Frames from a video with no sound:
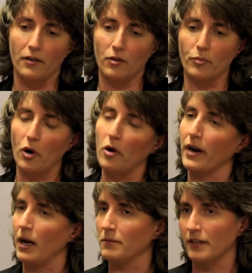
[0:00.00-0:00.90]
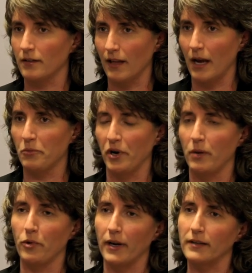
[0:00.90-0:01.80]
the programs that the
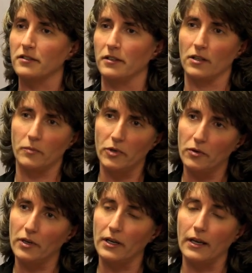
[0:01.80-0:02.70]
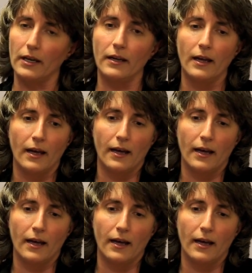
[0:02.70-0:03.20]
library brings to the community,